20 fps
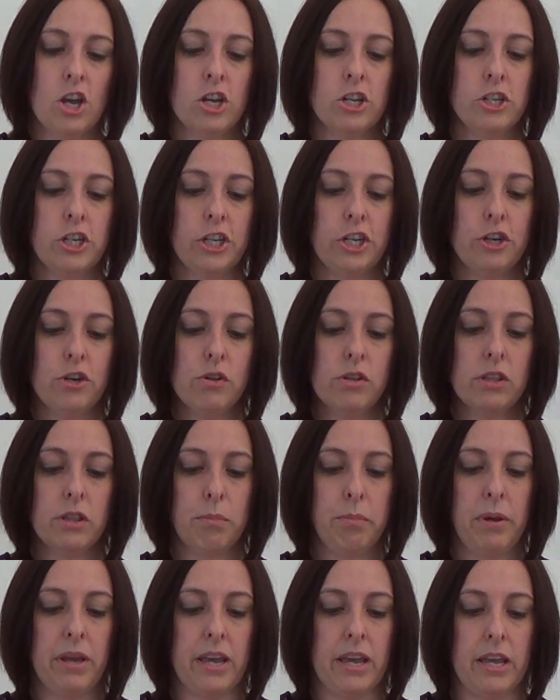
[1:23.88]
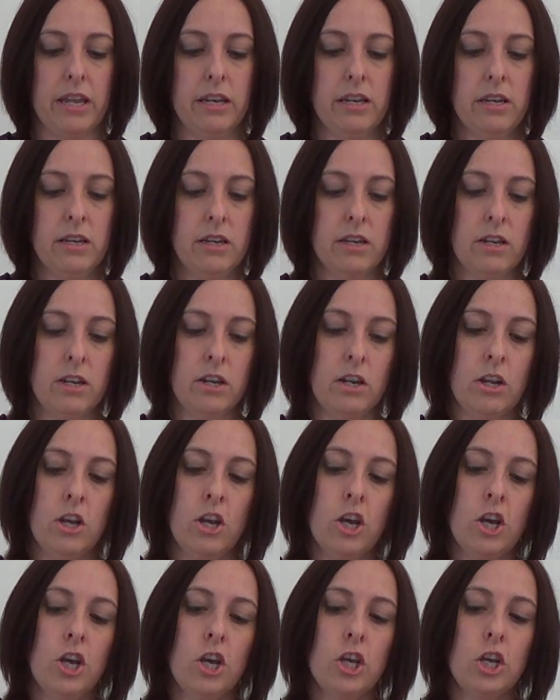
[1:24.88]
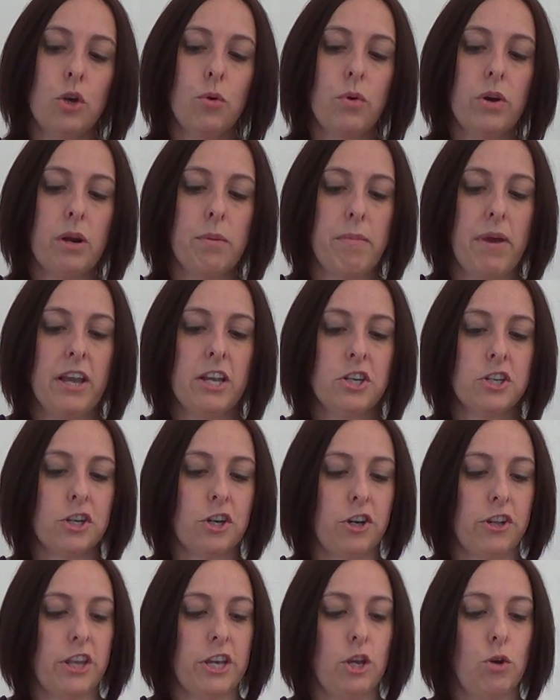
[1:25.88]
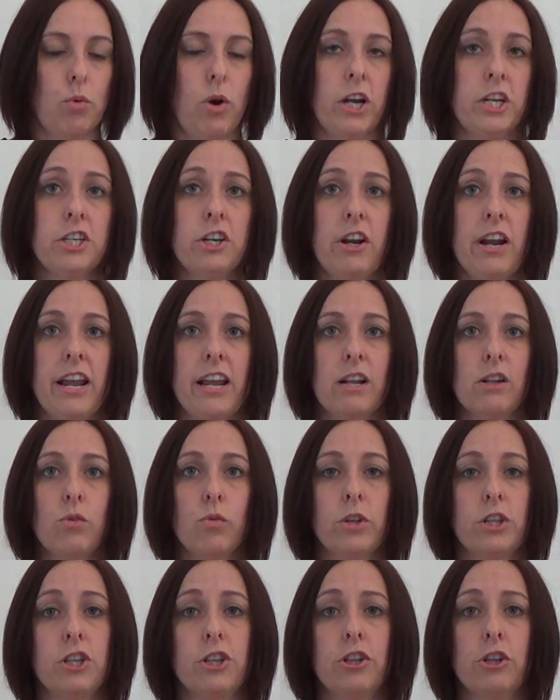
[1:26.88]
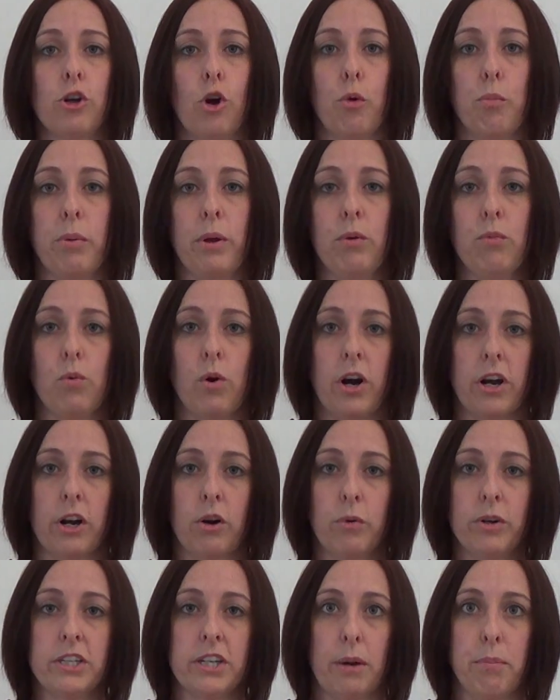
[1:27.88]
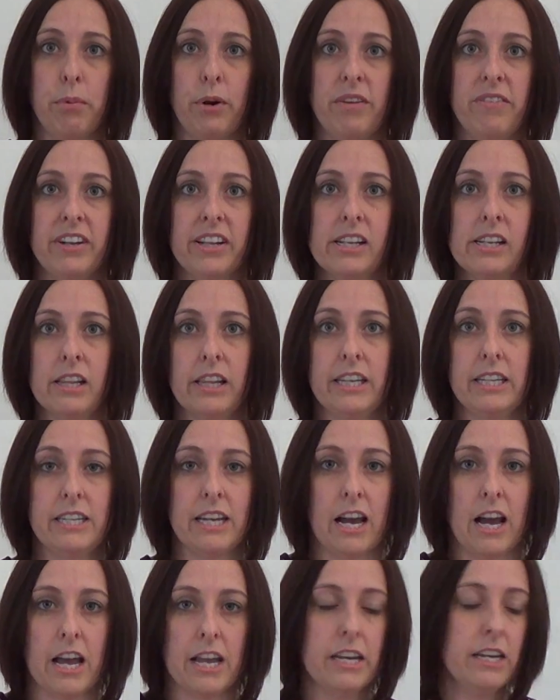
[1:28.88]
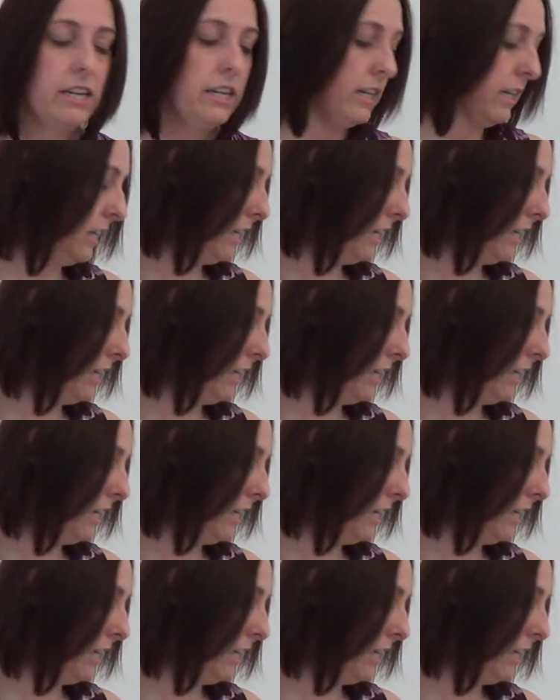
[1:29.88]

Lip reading: To use the pen, you want to make sure that you wash your hands with soap and water, which I've previously done,